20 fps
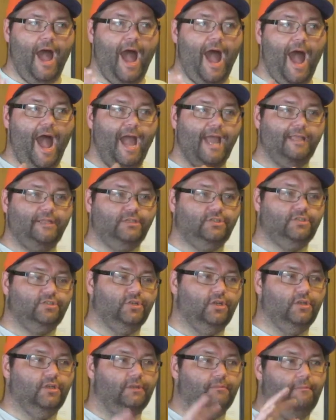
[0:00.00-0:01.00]
I
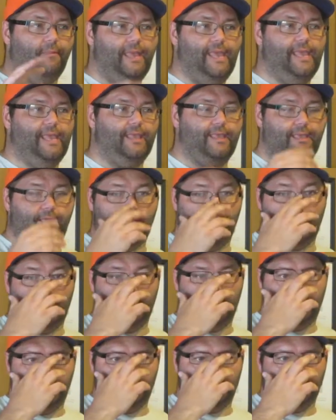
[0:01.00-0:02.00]
should make,
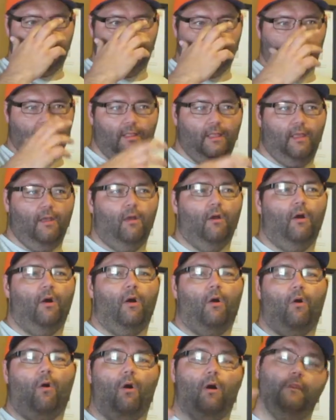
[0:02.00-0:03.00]

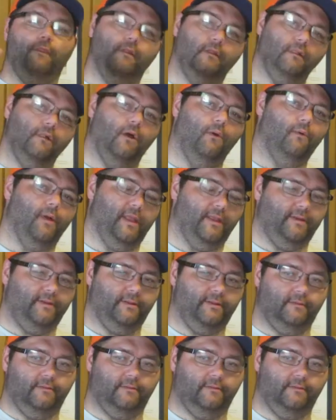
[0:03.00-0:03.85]
on the low end,